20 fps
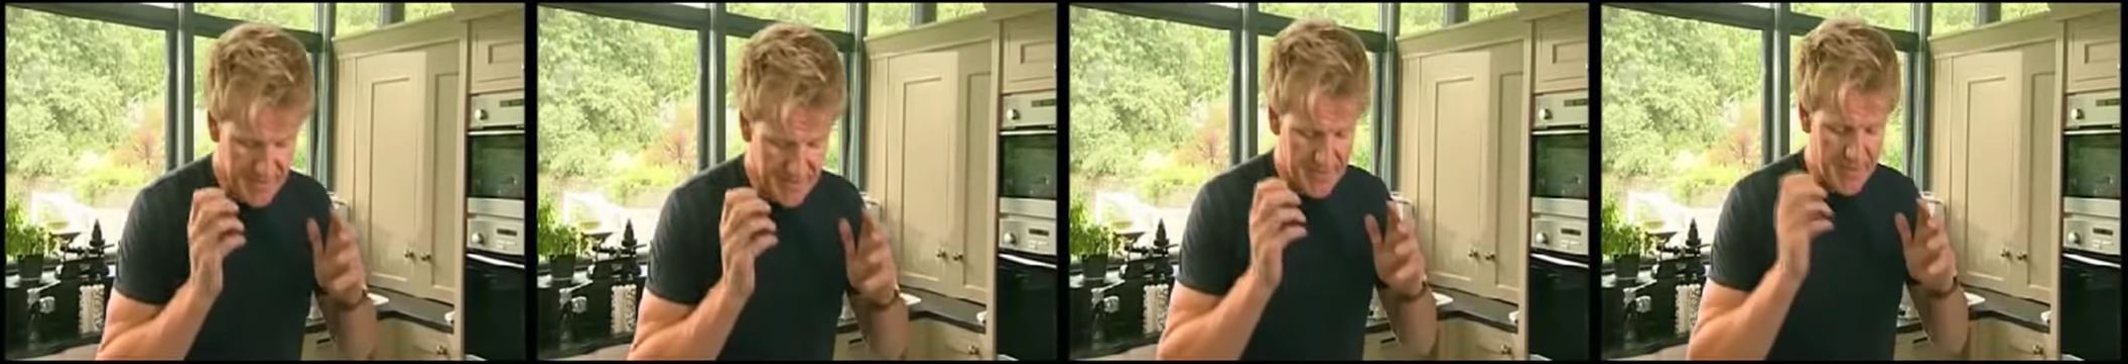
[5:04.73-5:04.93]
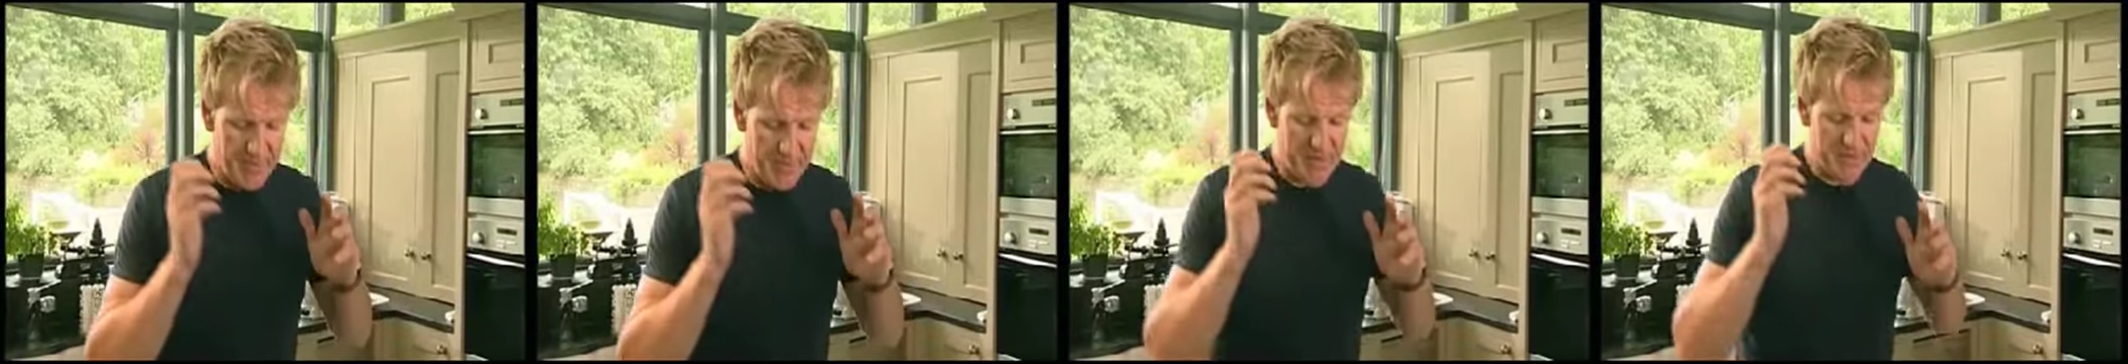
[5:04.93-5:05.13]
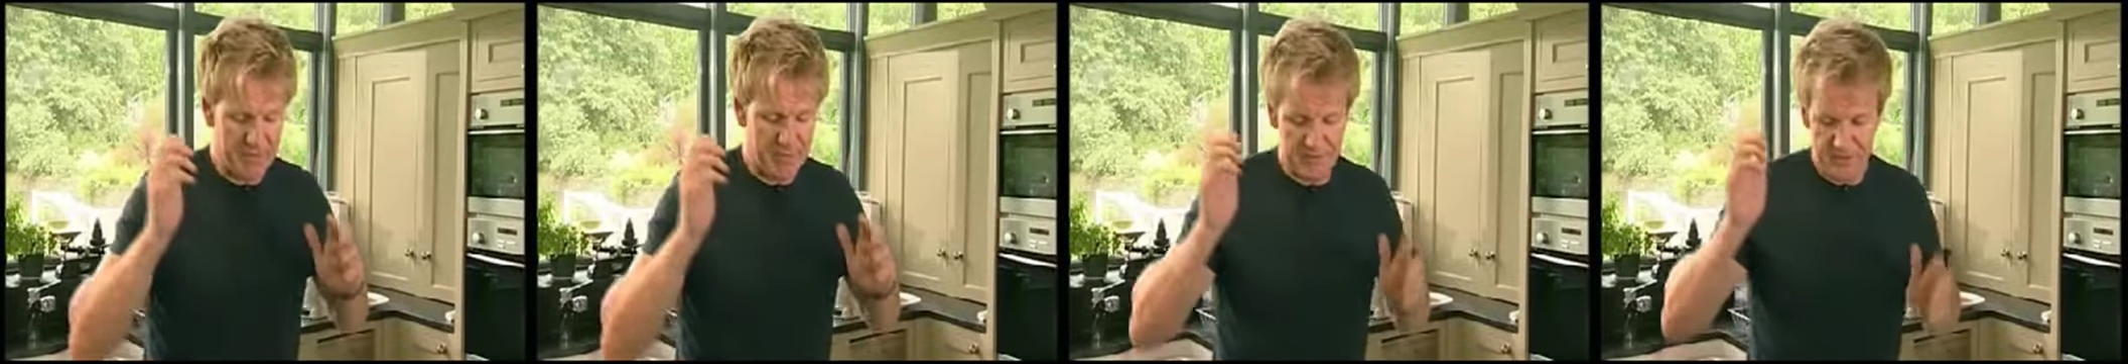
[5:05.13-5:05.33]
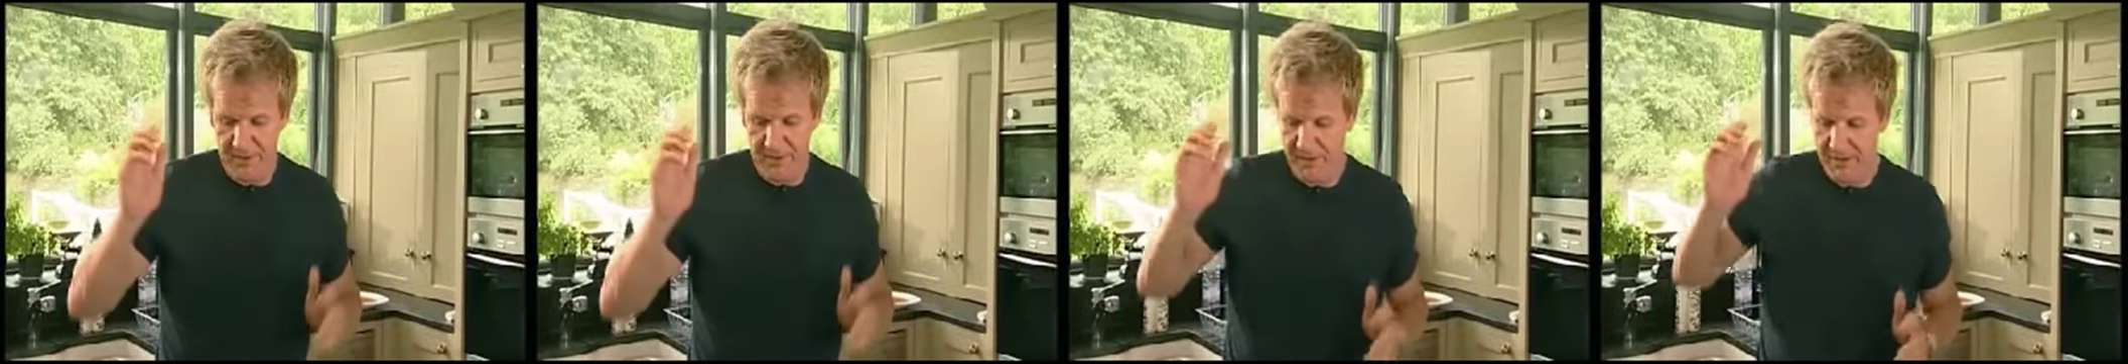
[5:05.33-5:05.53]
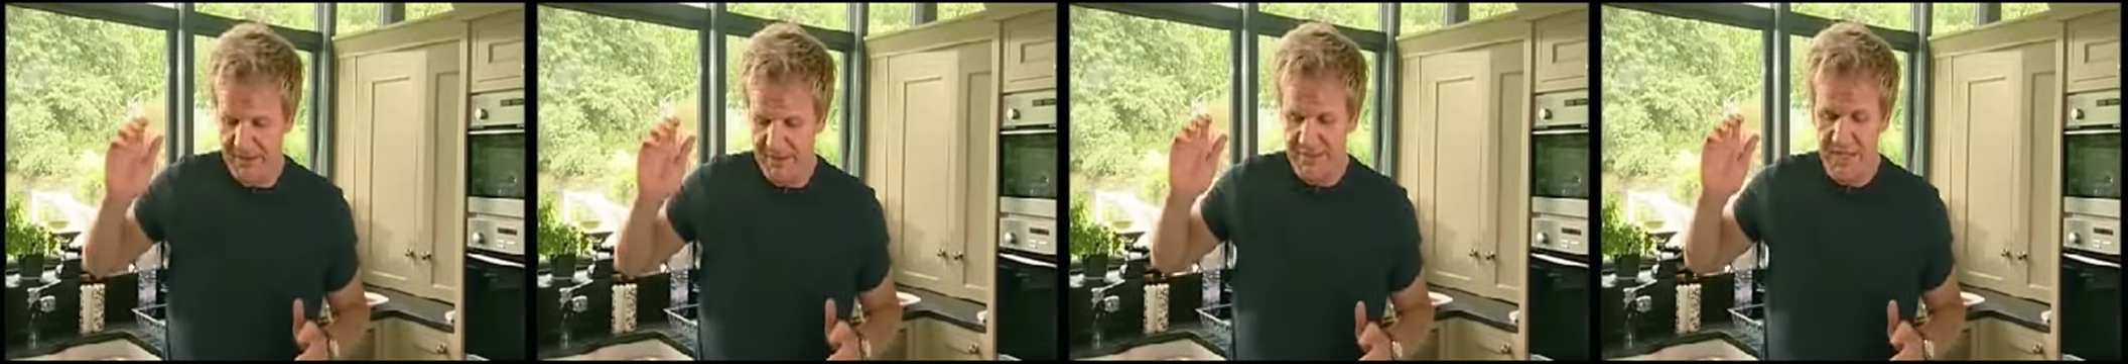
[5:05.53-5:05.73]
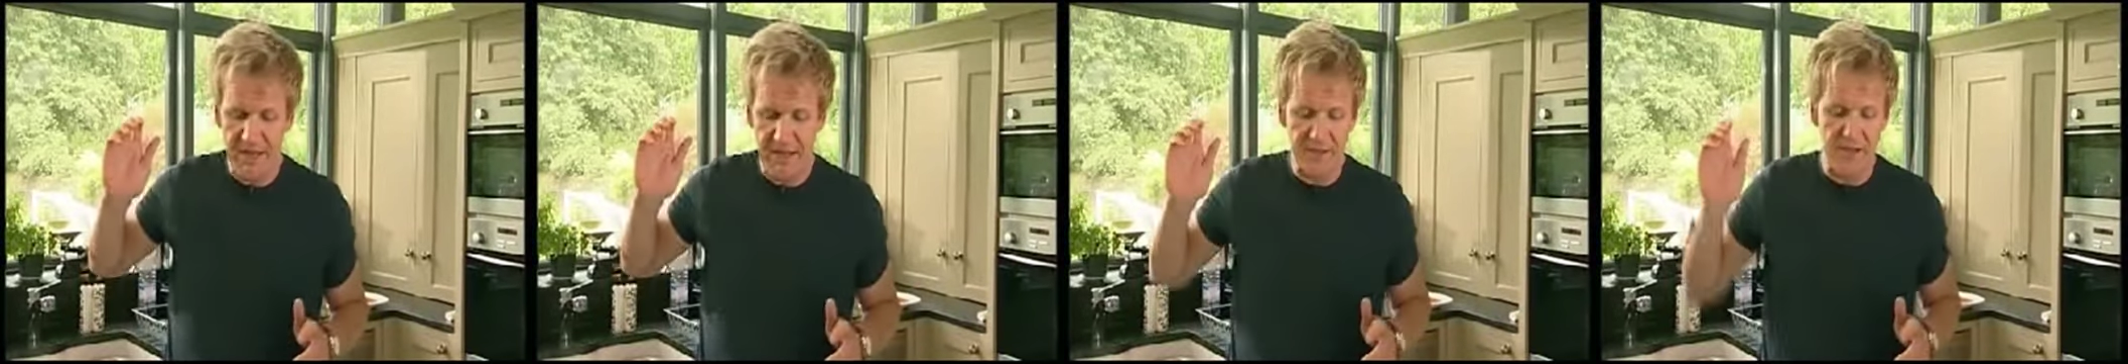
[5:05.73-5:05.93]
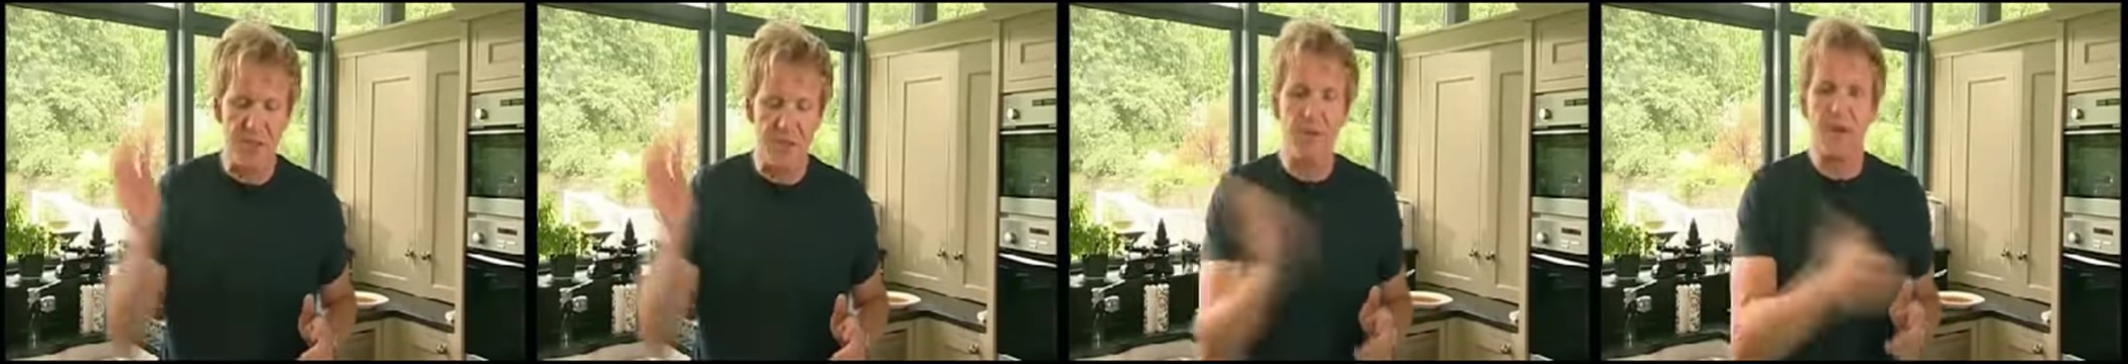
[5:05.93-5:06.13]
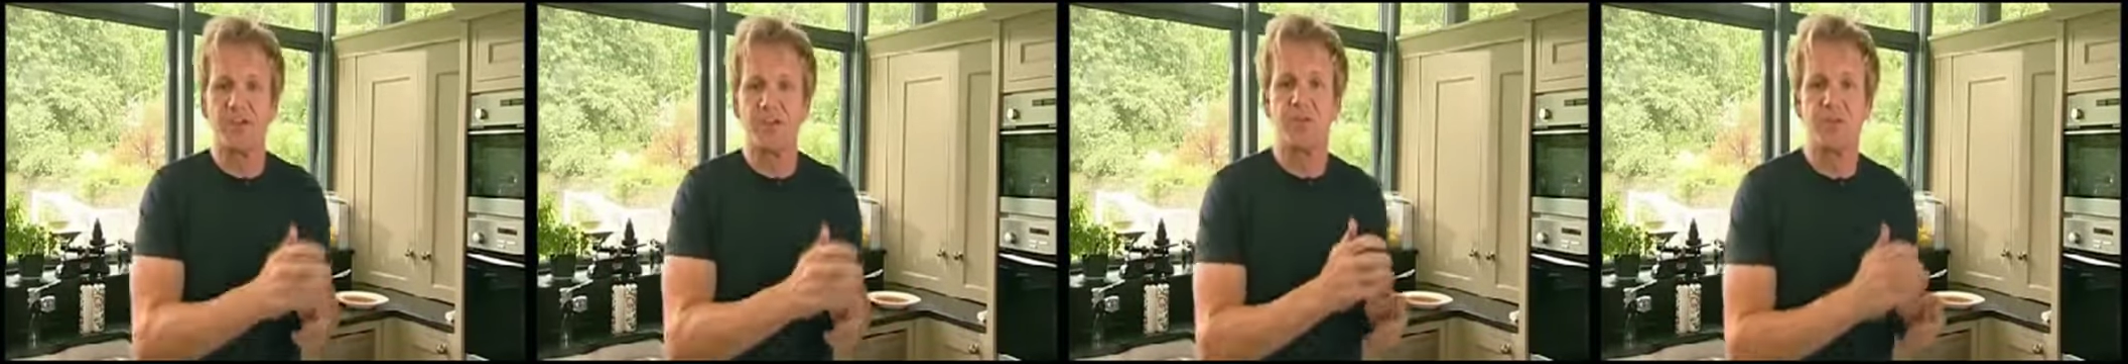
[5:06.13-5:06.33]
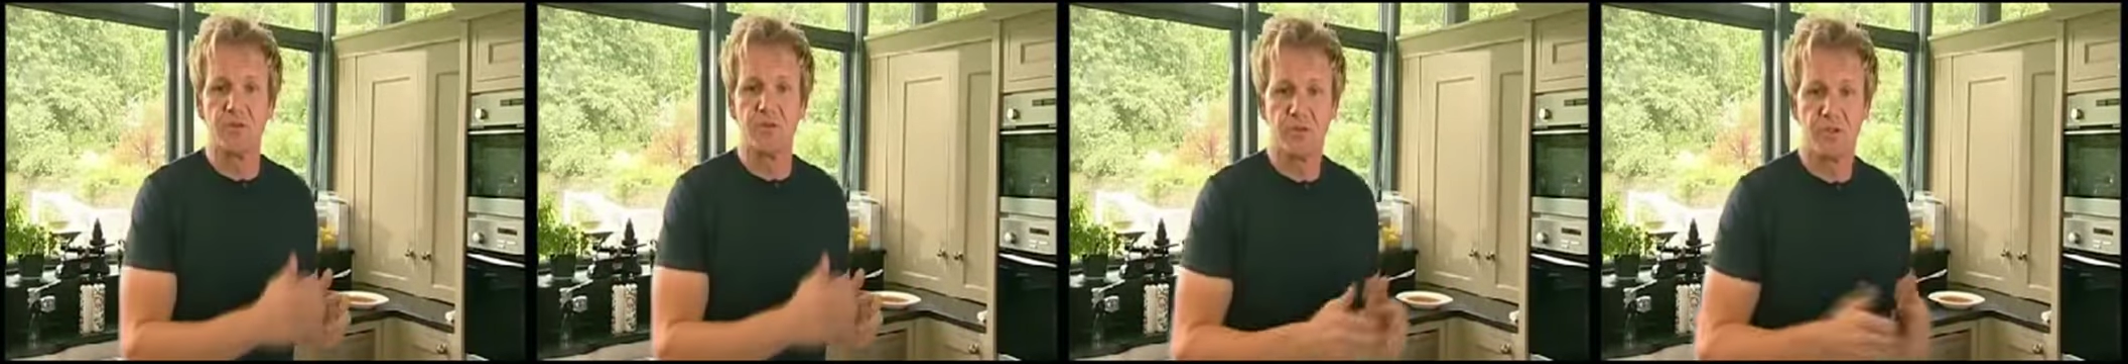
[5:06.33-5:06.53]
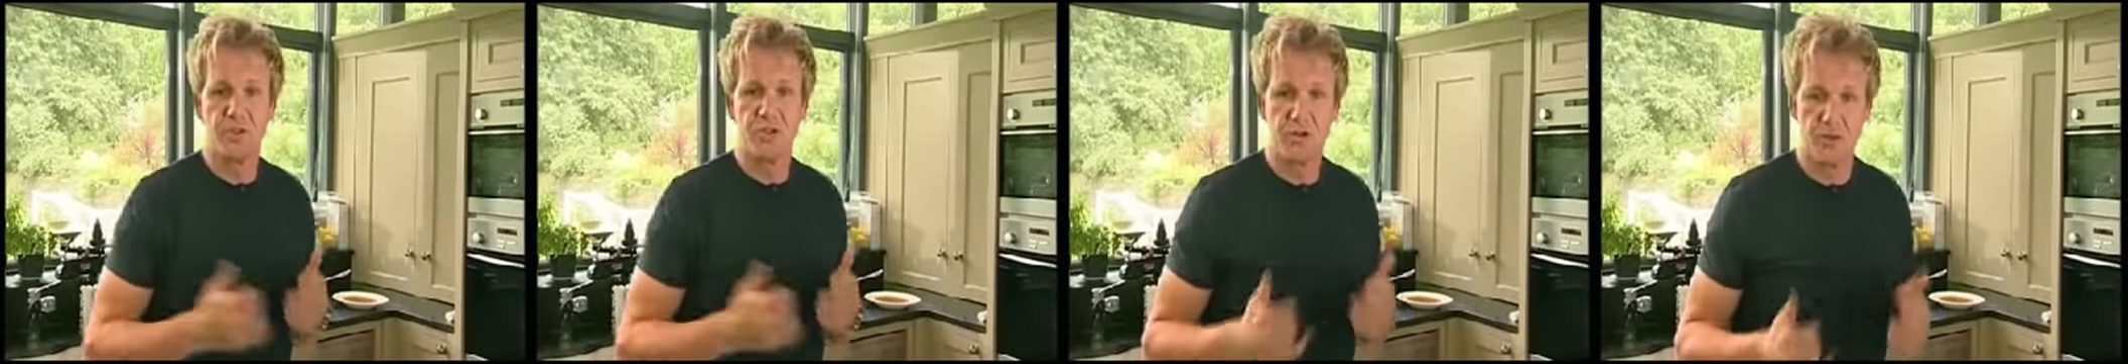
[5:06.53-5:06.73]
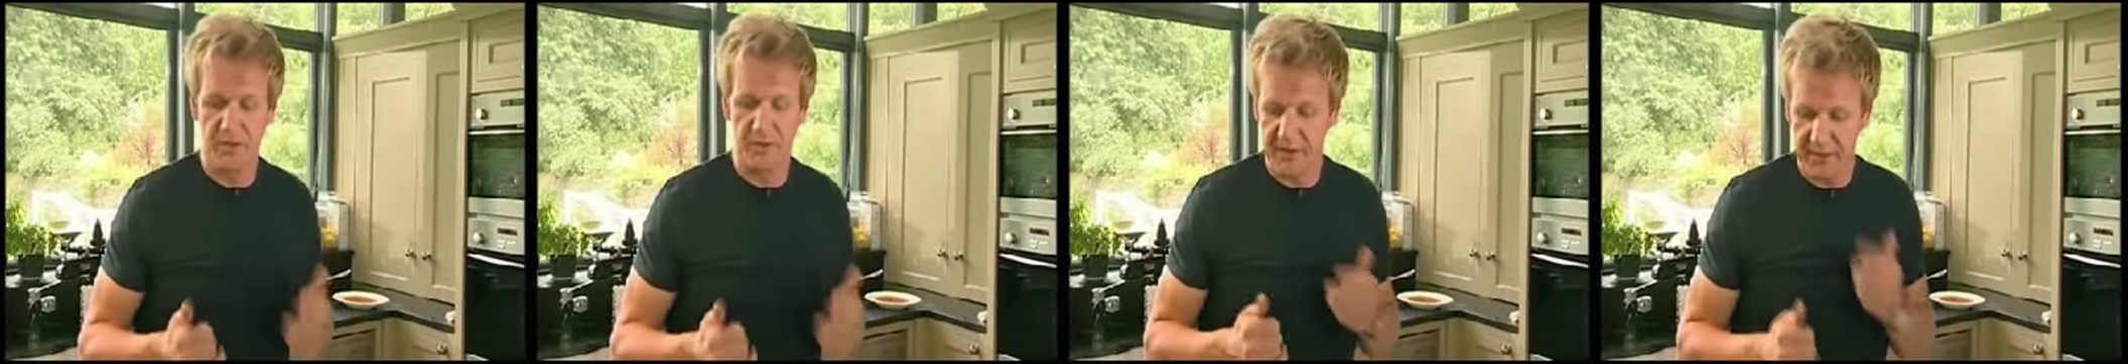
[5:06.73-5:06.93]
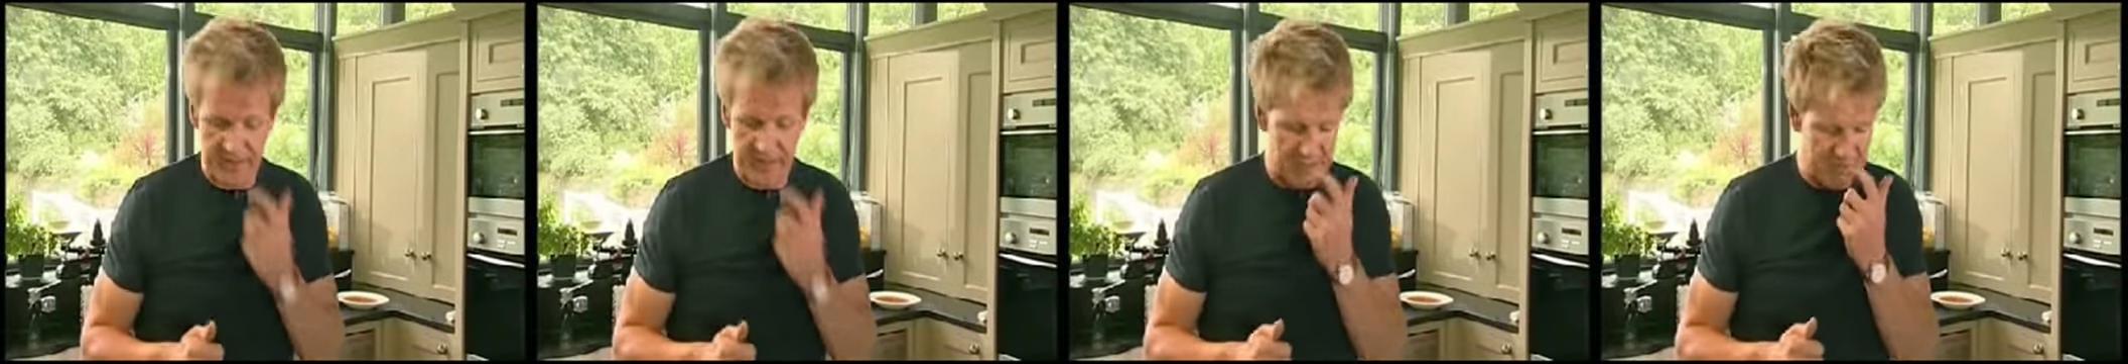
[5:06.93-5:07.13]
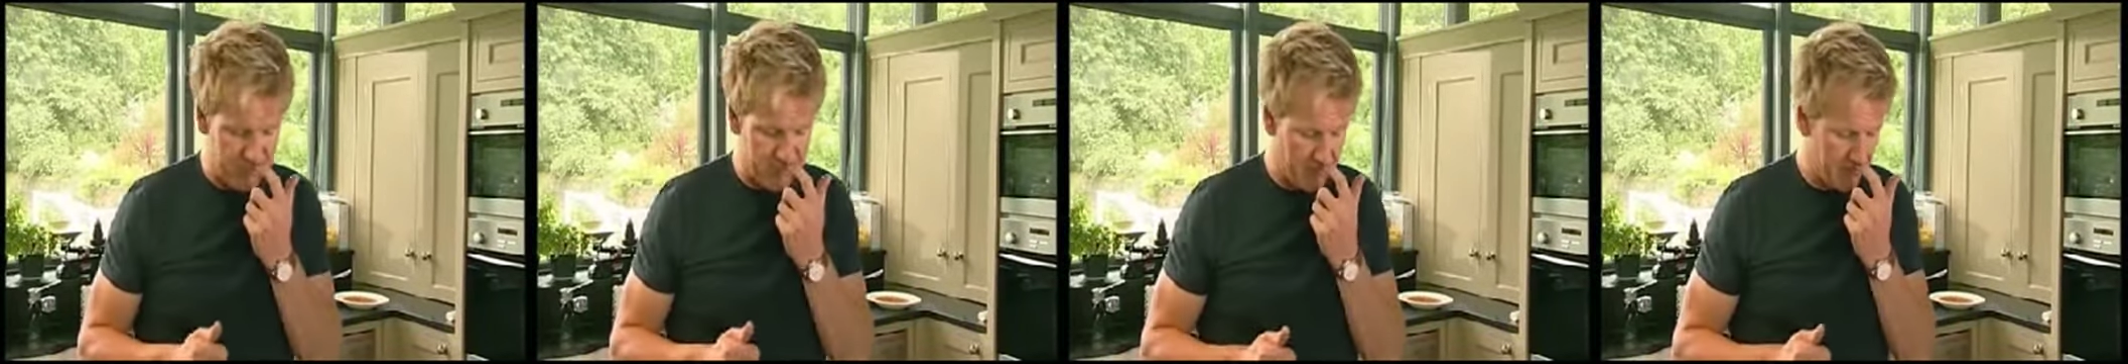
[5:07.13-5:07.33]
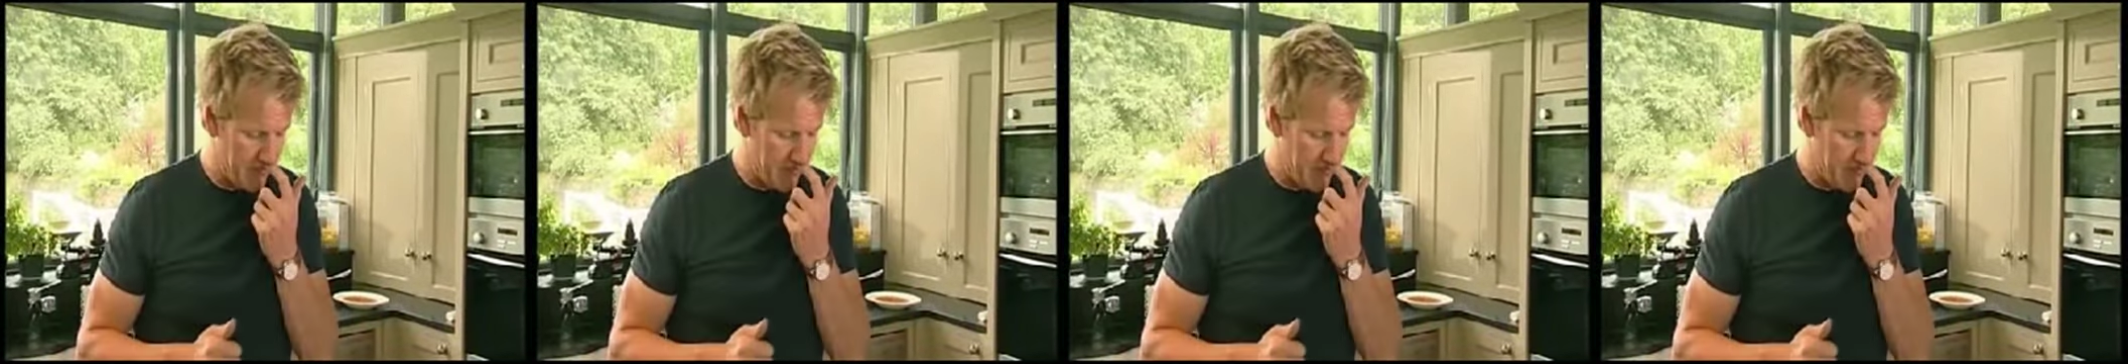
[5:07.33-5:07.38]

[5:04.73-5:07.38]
10-dimensional tool in the kitchen,